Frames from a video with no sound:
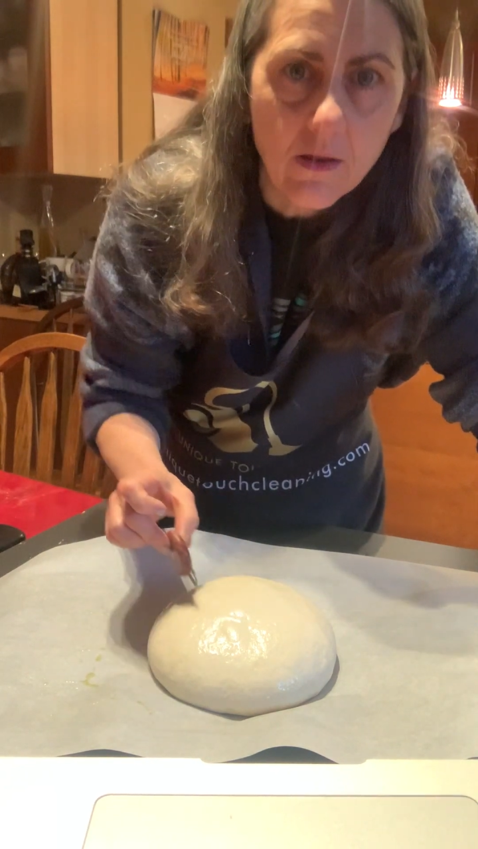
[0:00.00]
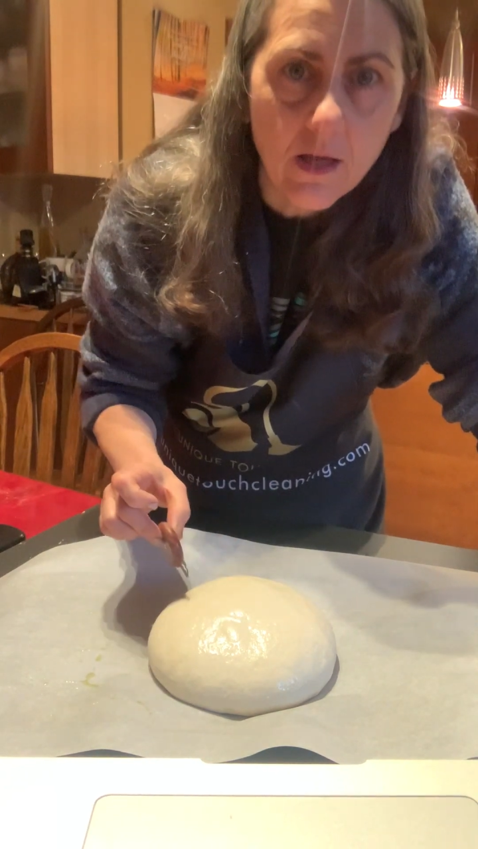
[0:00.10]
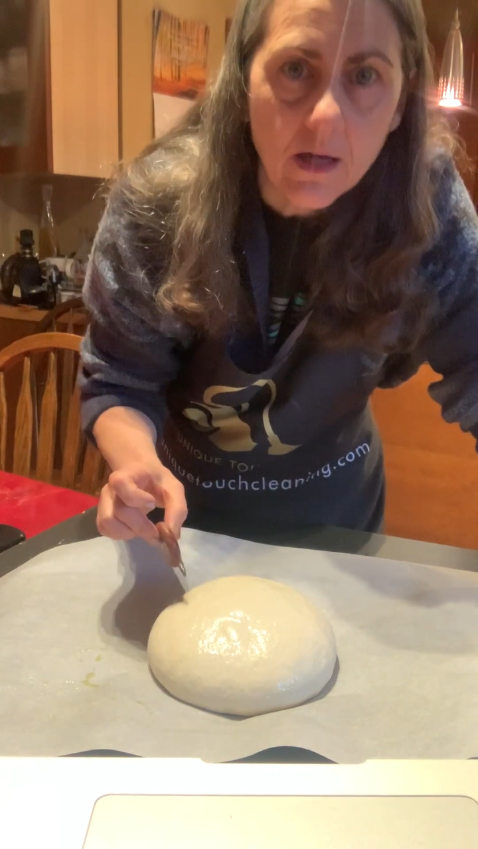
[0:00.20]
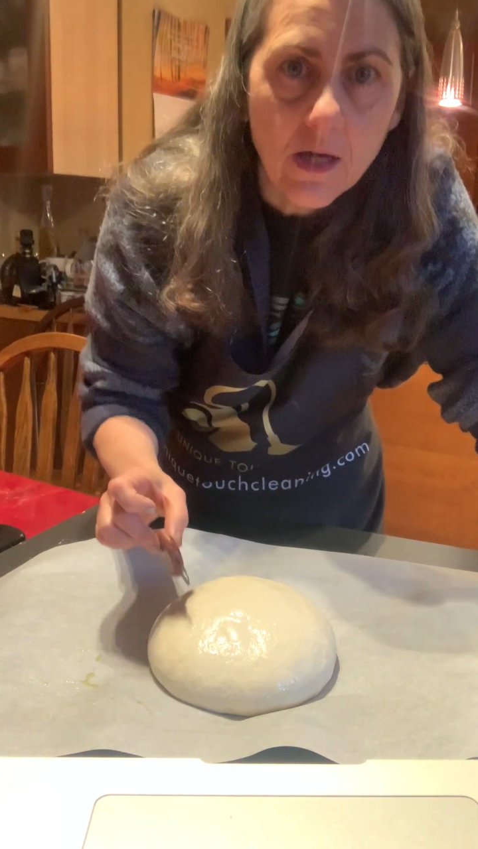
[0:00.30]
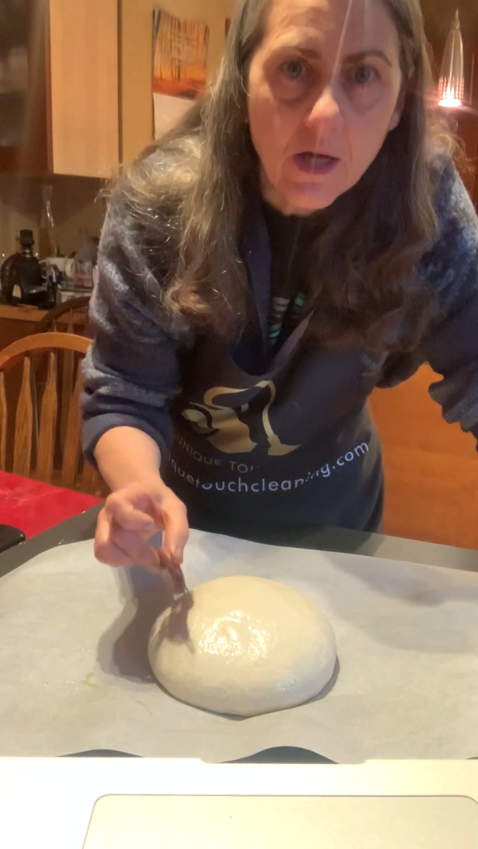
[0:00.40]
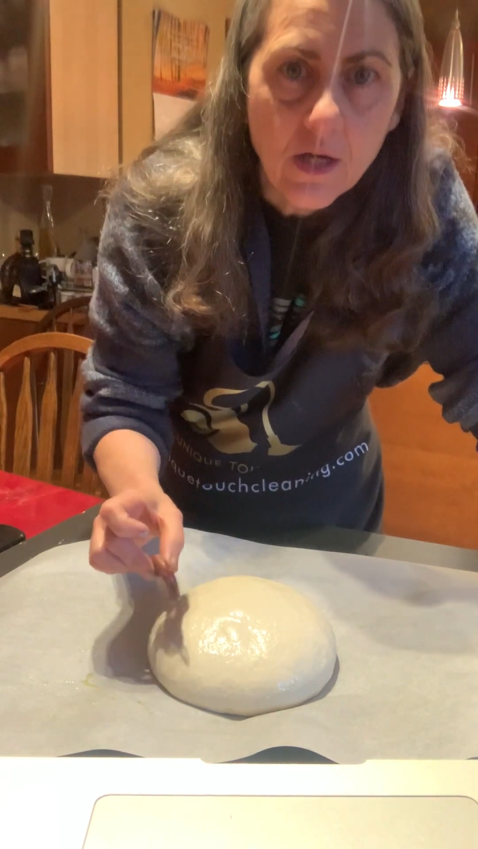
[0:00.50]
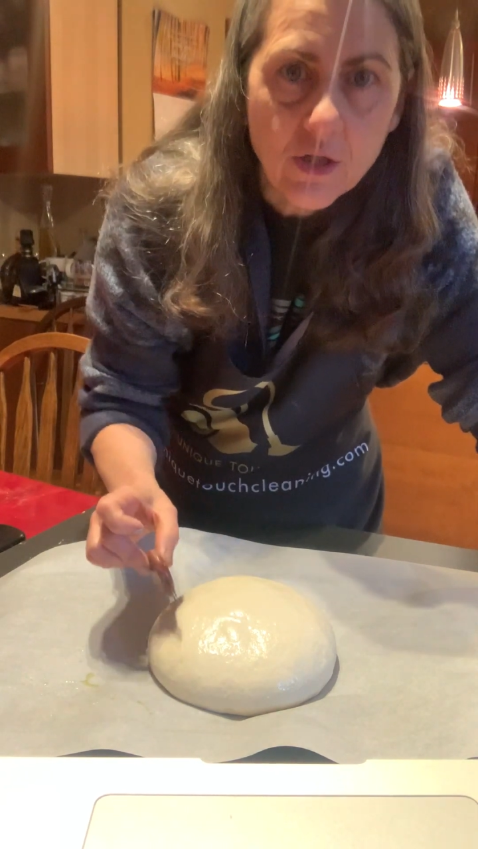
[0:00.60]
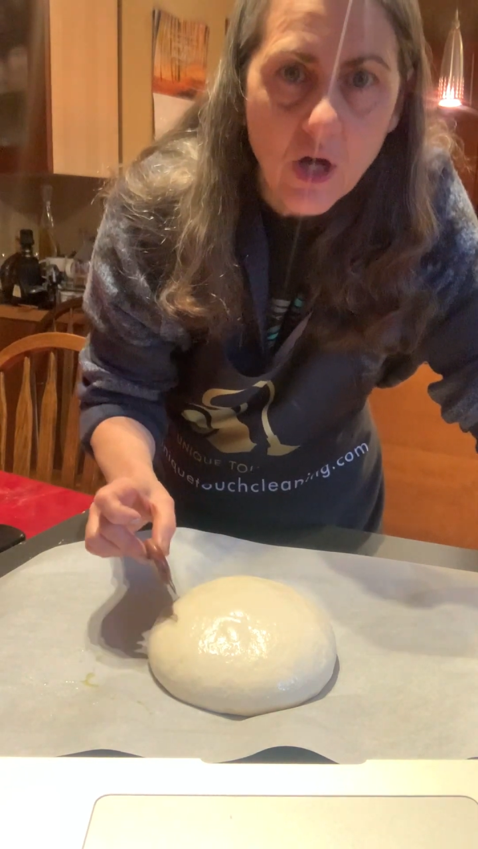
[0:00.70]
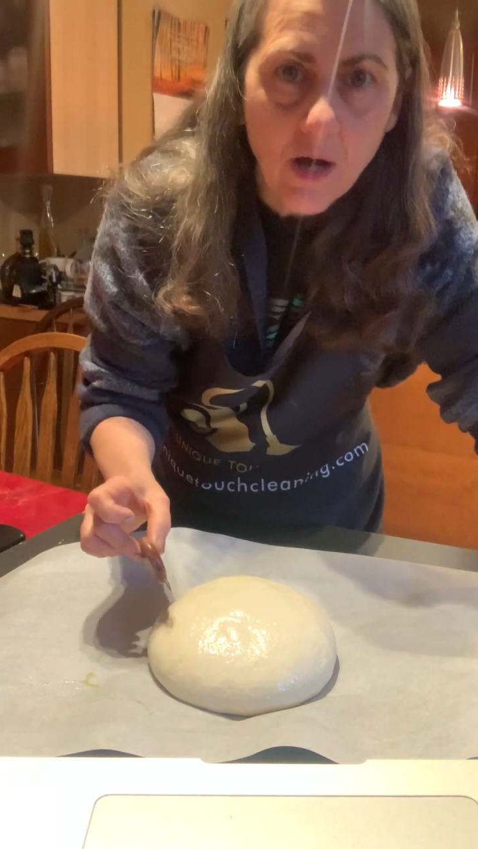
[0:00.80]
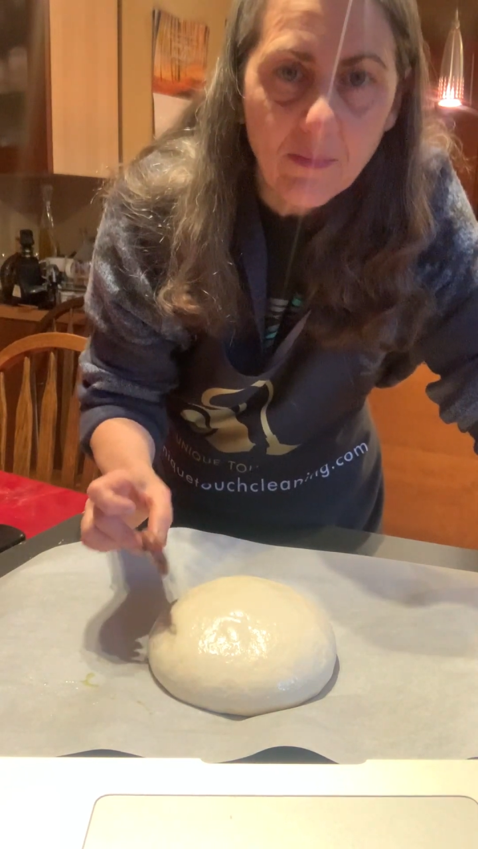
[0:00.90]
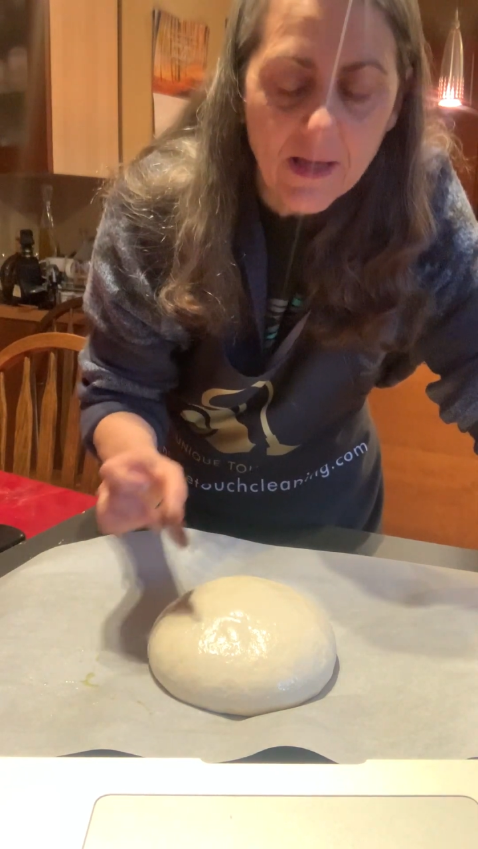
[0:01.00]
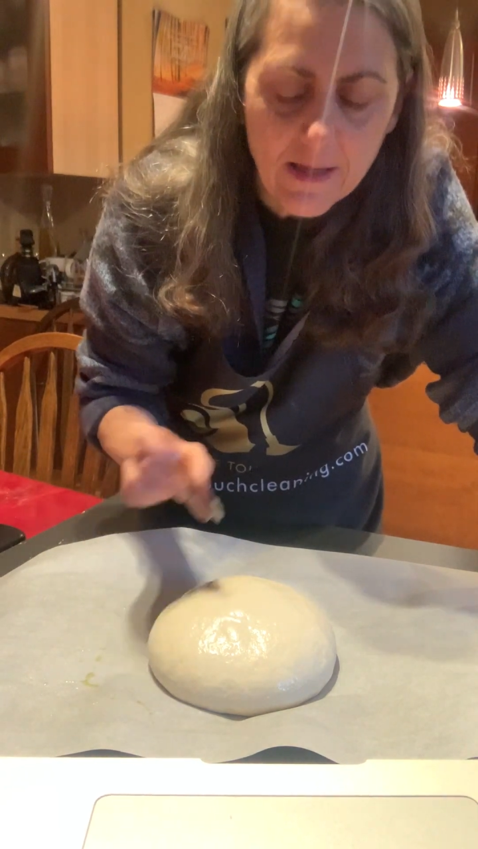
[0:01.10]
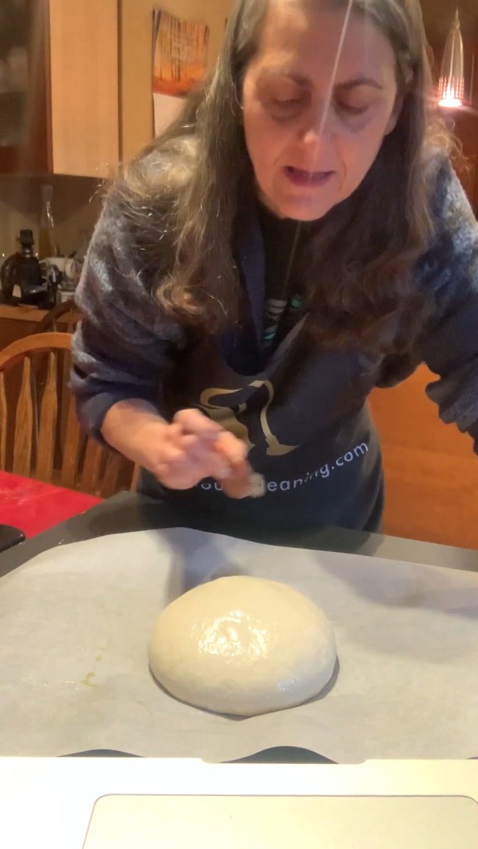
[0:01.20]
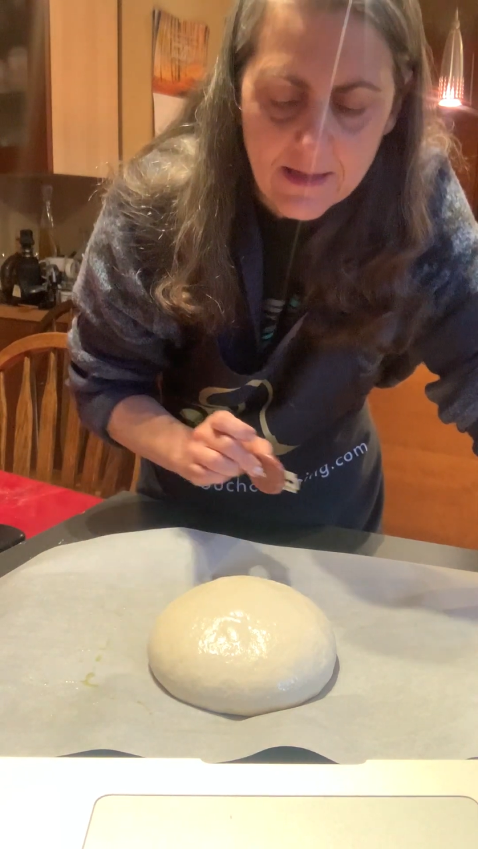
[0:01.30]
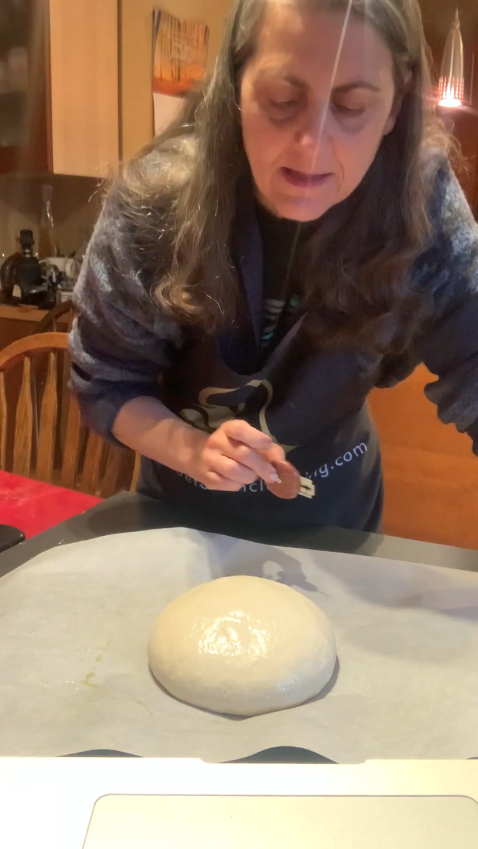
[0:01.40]
the top like
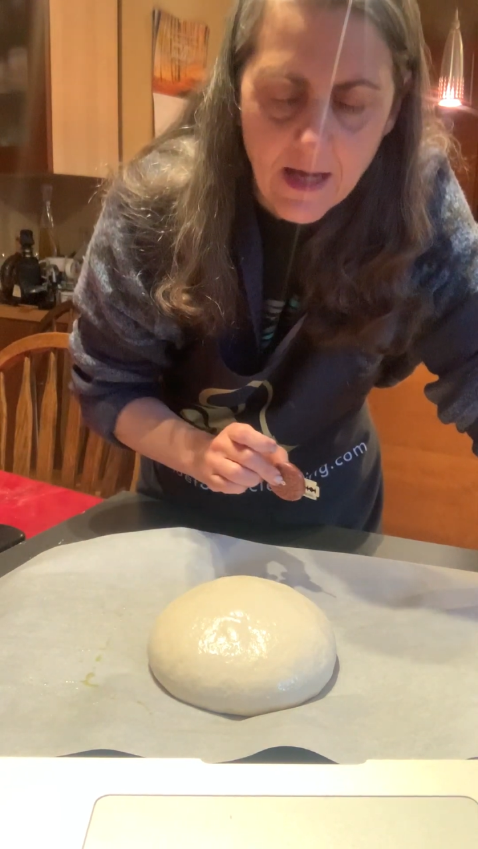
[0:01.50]
this.